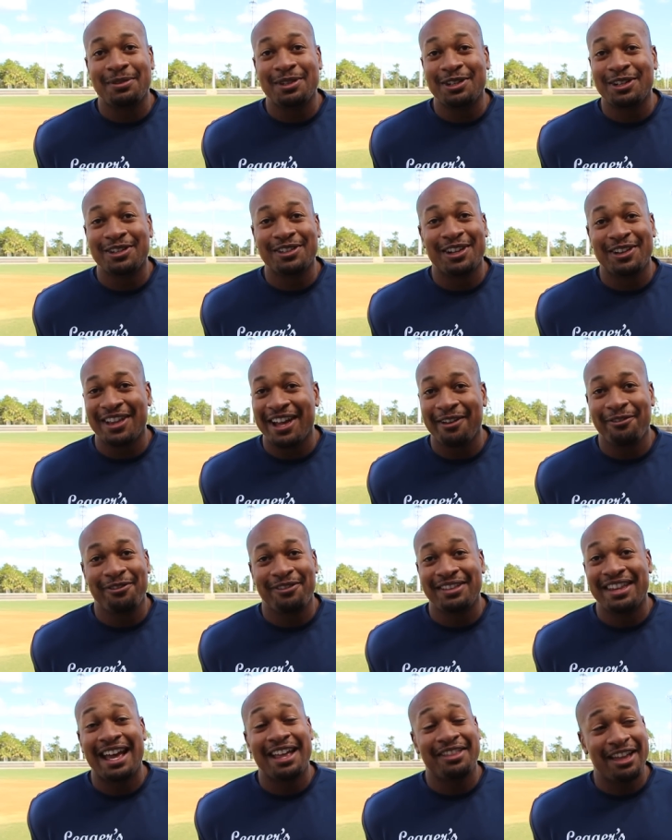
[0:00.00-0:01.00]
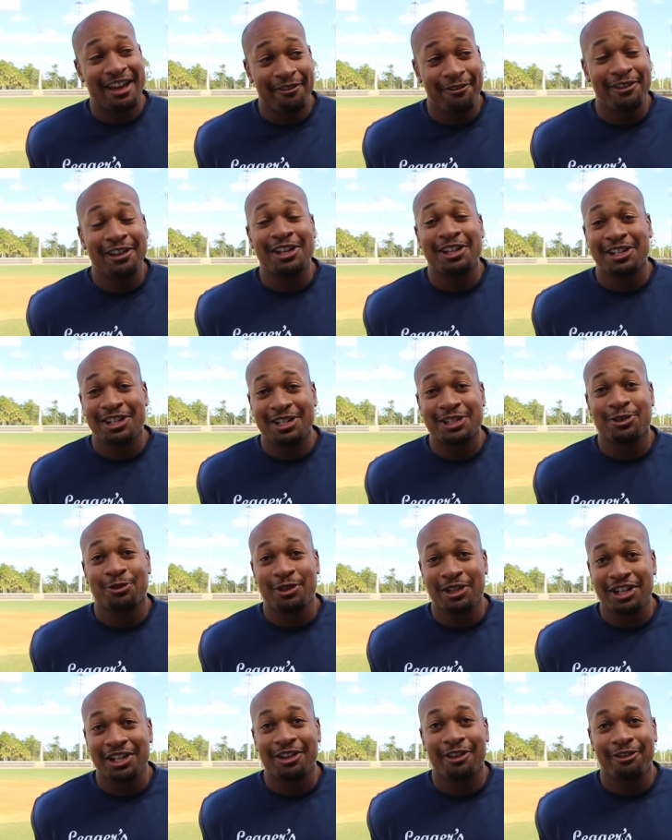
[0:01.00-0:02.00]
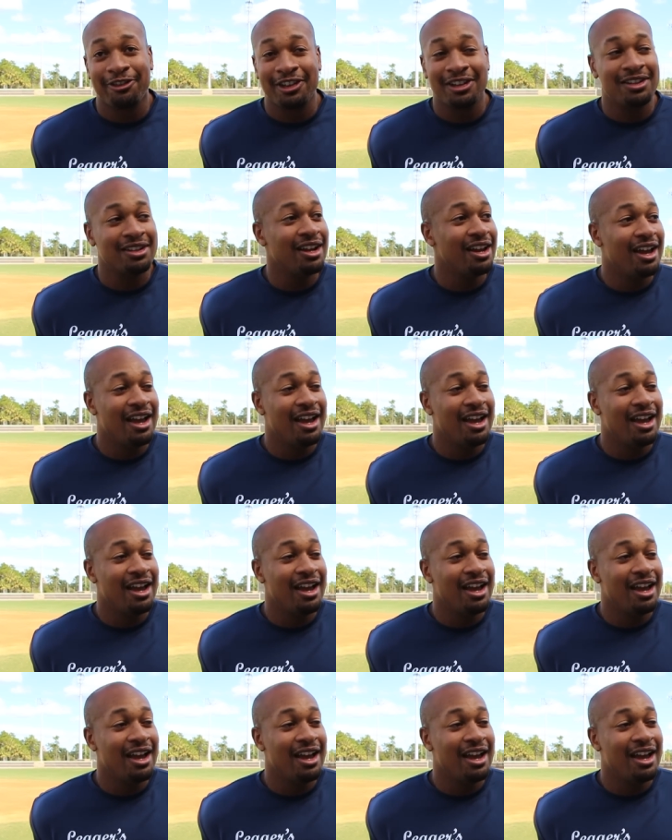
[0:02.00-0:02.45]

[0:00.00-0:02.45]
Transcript: You don't know that that that feeling is a really good feeling.